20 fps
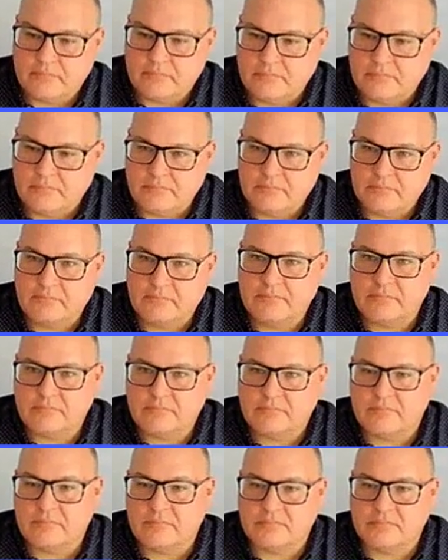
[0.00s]

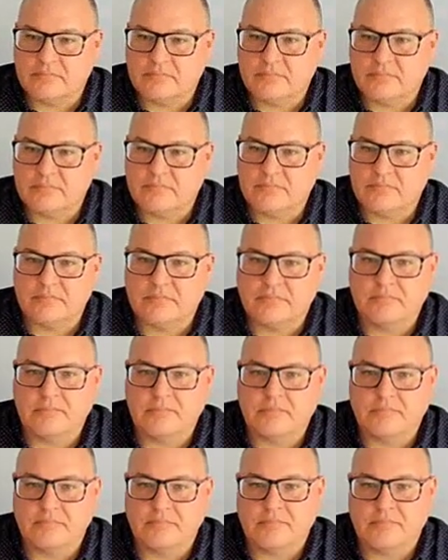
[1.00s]

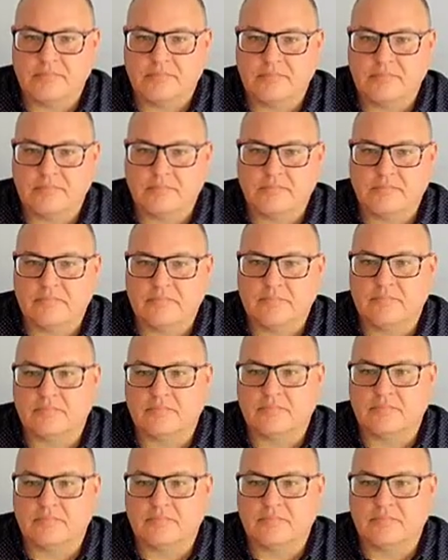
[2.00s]

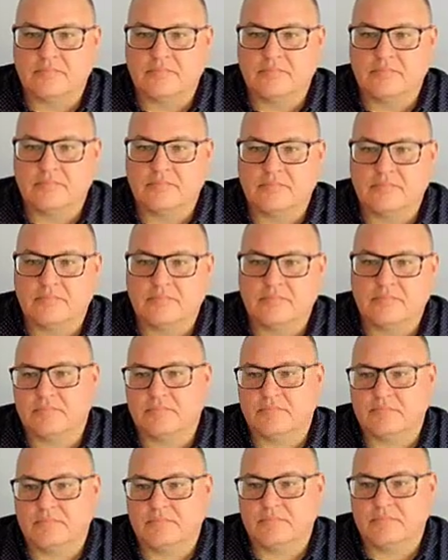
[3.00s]

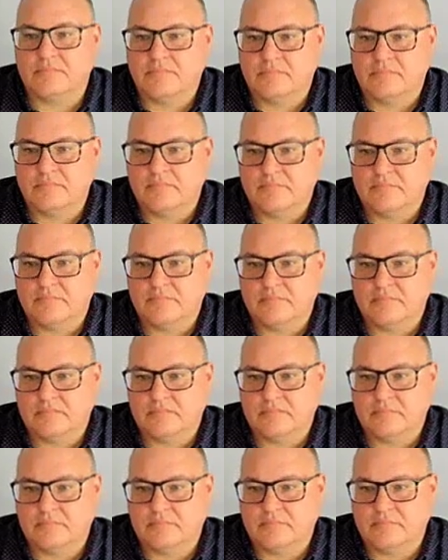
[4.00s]

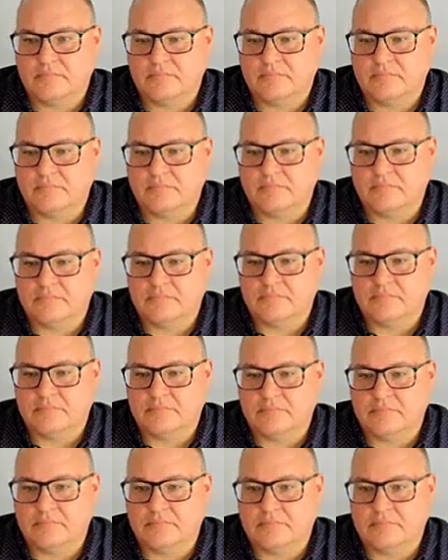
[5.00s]

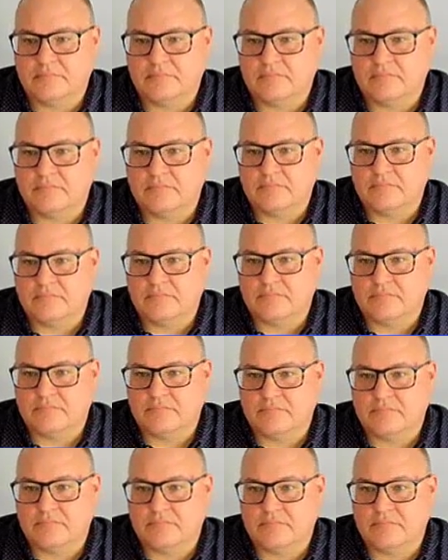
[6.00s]

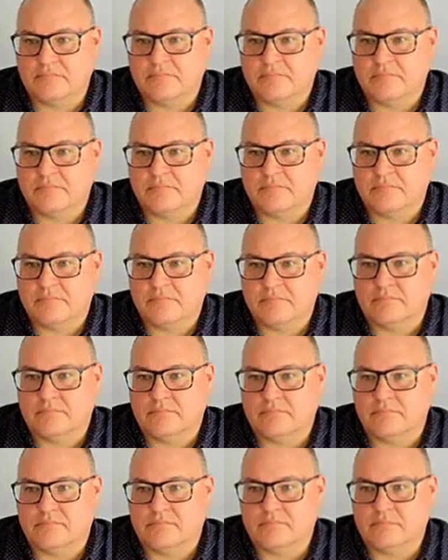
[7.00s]
No words are spoken by the person on screen.